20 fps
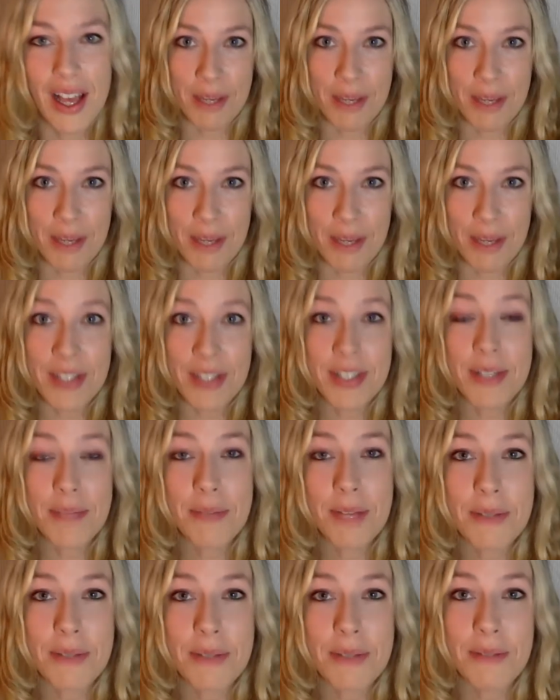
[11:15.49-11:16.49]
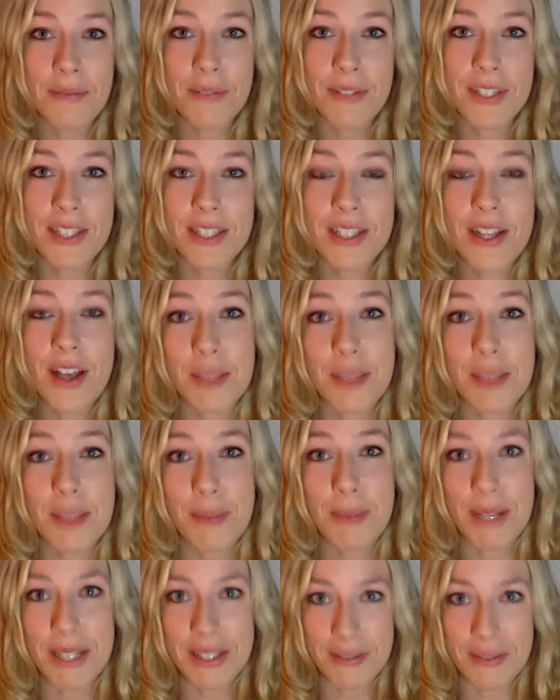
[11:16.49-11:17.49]
Um, and sometimes if it's not
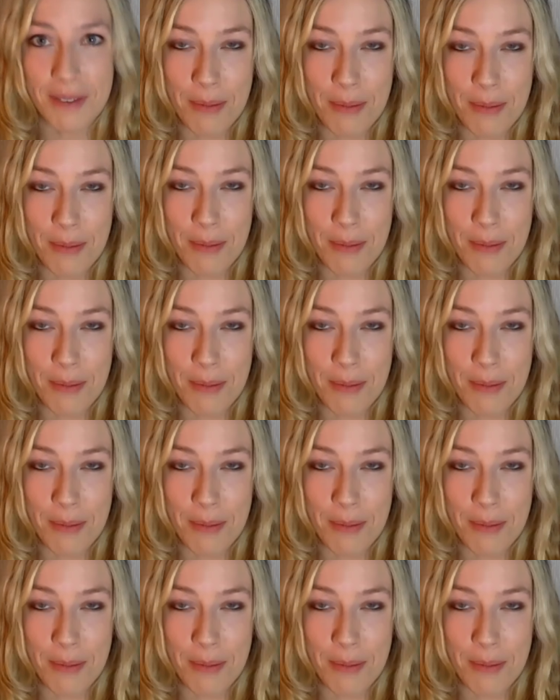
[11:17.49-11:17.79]
specified